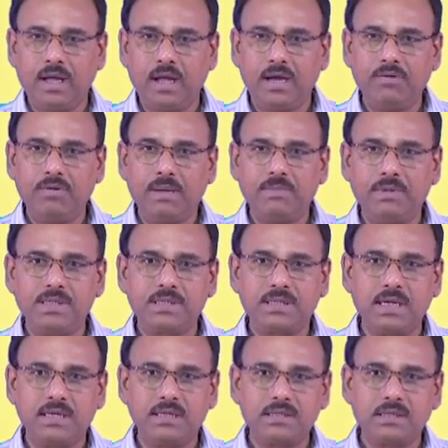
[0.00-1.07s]
and we have
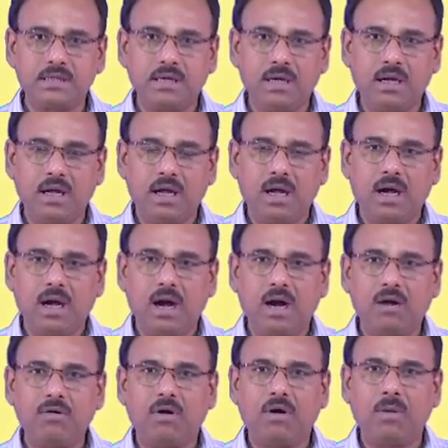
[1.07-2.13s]
discussed
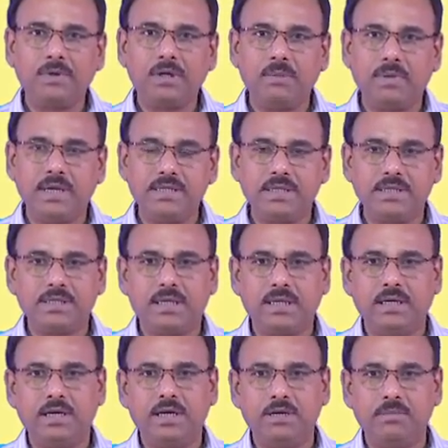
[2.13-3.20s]
how
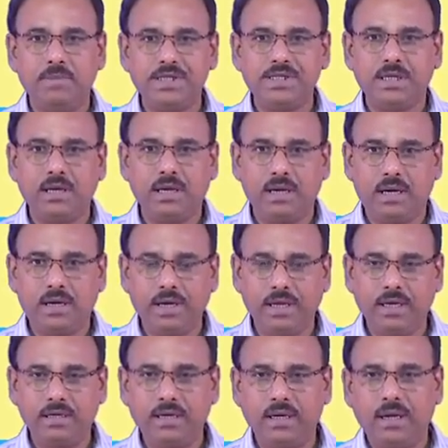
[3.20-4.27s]
optimization in machine
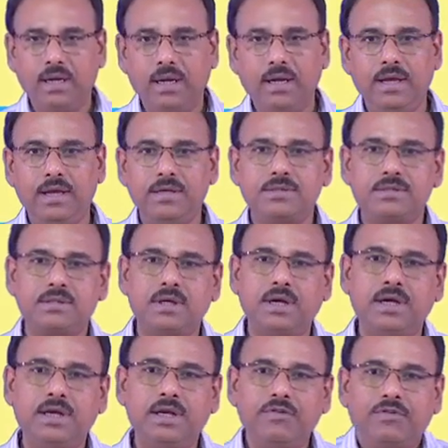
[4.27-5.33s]
learning is
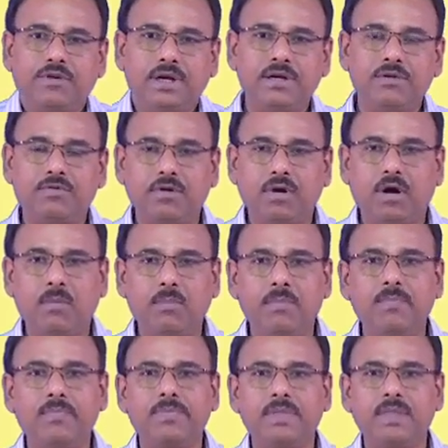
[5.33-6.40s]
different from
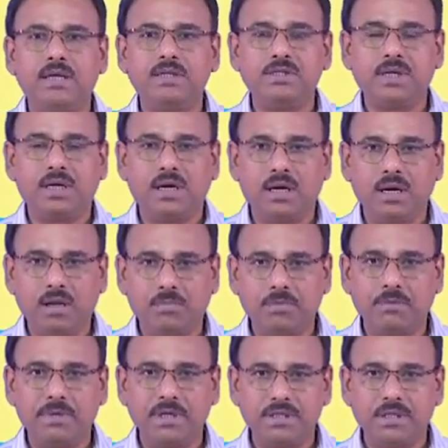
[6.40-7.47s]
the general
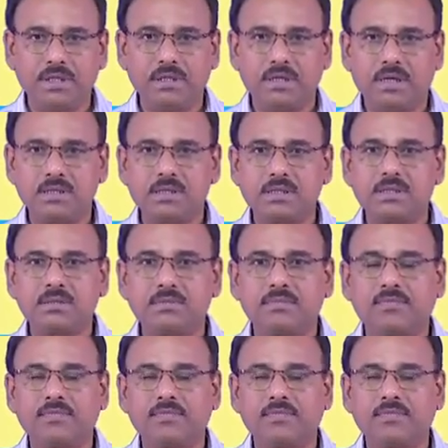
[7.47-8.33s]
optimization tasks.